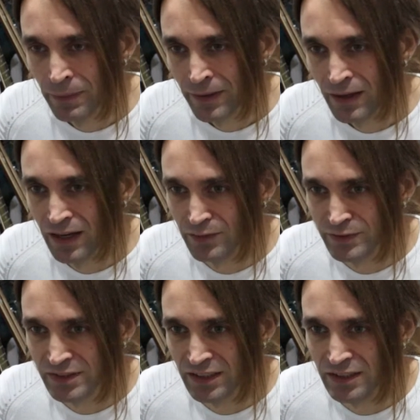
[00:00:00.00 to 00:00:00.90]
Left
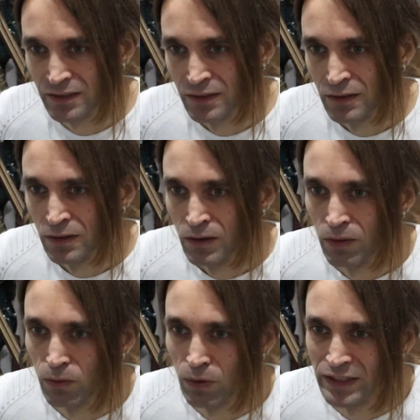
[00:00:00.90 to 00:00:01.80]
side. On
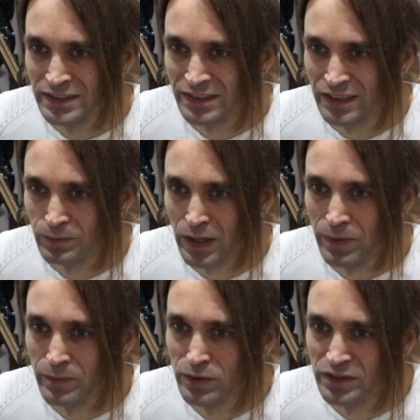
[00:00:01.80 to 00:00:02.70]
the right side, maybe
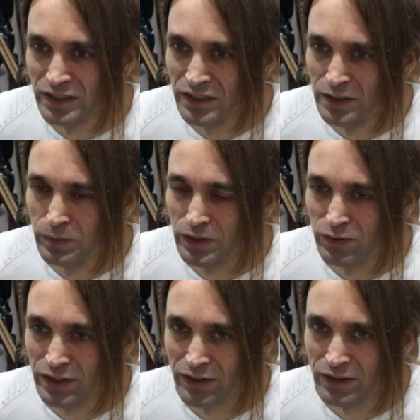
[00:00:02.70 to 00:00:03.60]
I'm using a little bit of
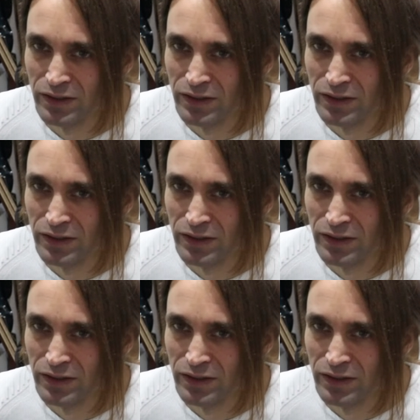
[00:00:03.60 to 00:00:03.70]
another